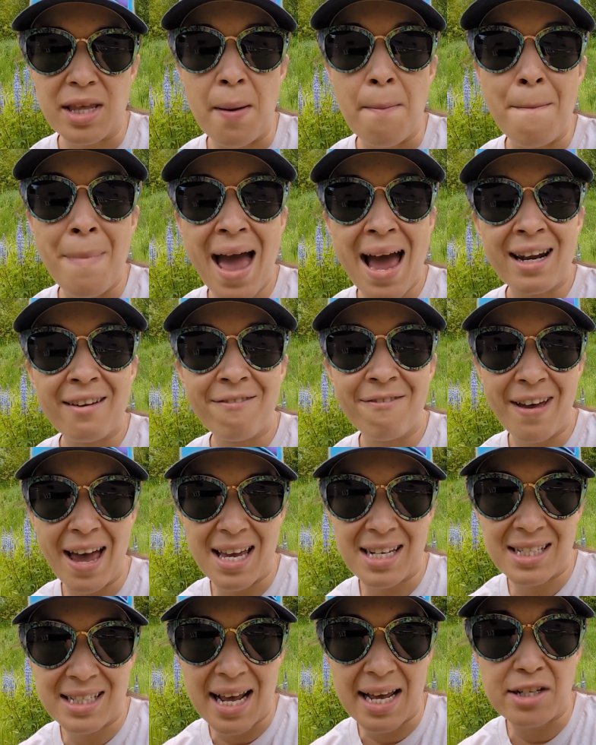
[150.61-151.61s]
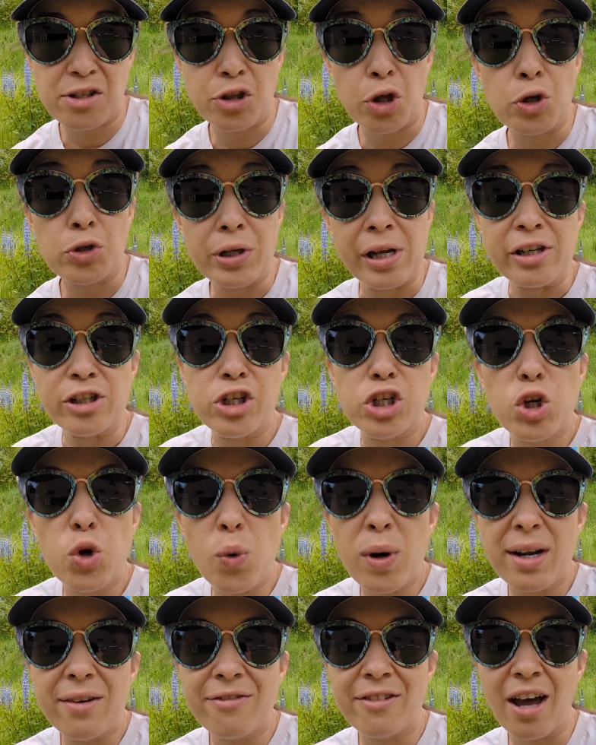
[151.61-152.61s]
that manifest as those
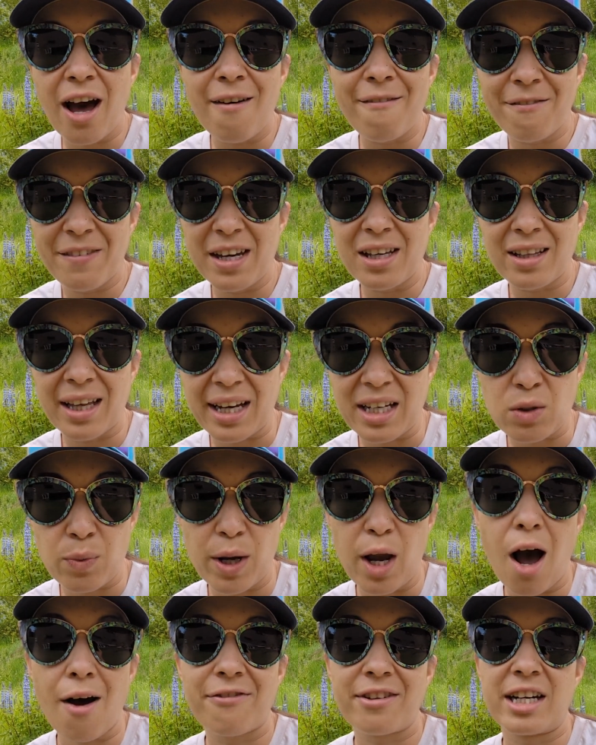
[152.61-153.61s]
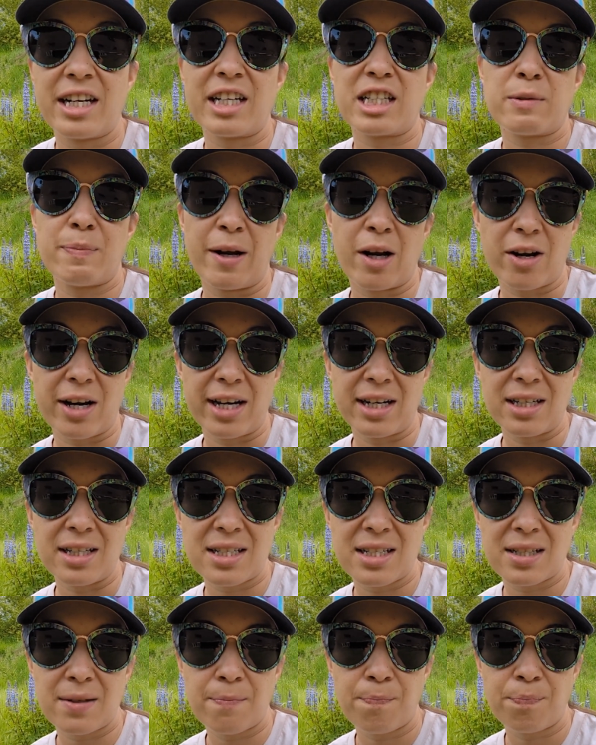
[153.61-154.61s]
intuitive gut feelings we often
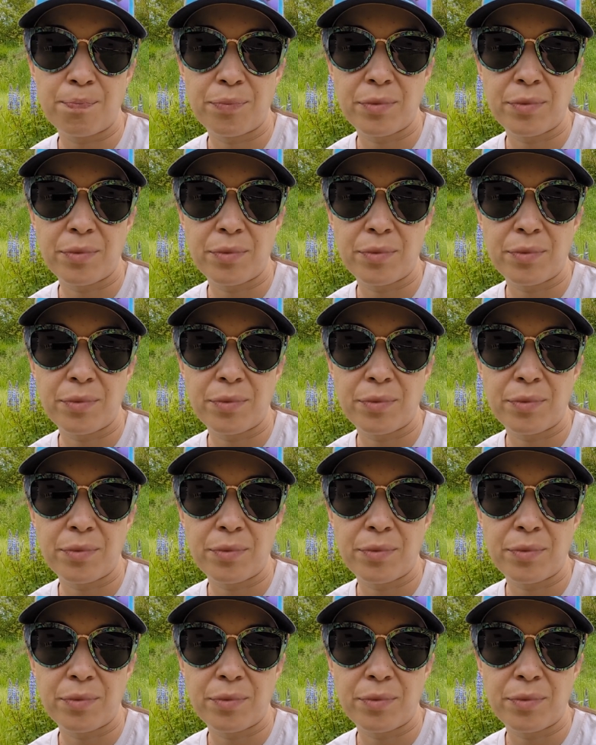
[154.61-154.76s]
experience.